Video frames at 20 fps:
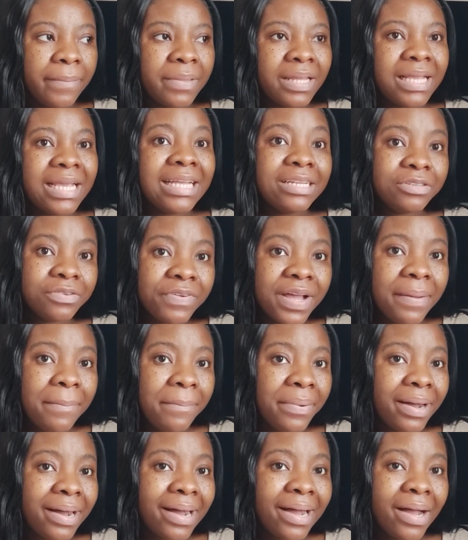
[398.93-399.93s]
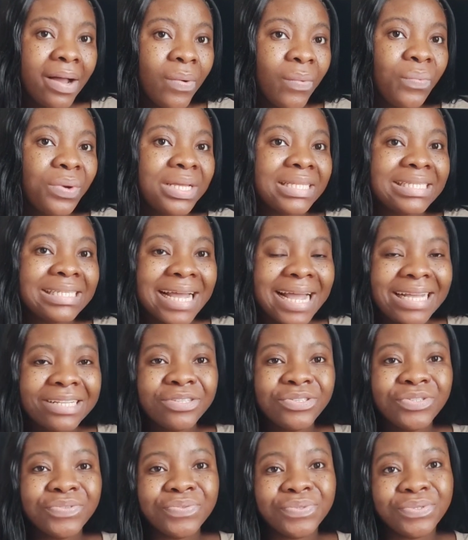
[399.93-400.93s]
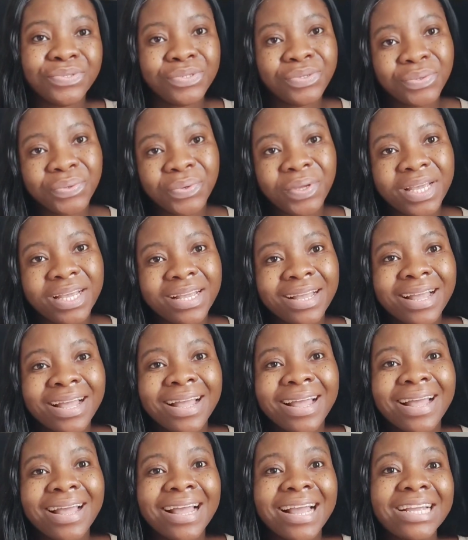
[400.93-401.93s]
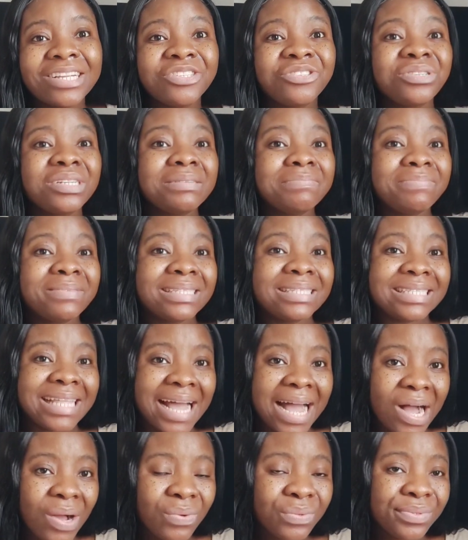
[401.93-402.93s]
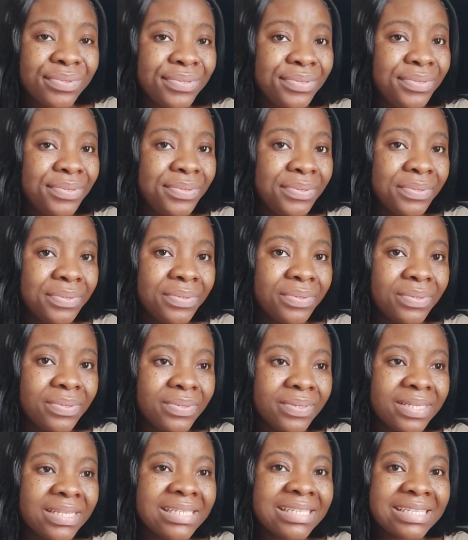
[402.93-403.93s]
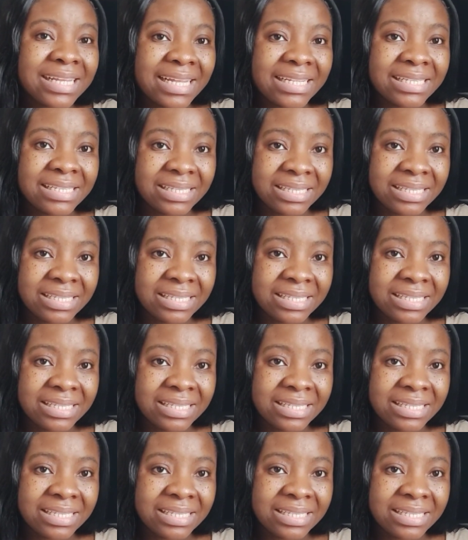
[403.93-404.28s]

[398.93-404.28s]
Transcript: in November we then took a trip down to St.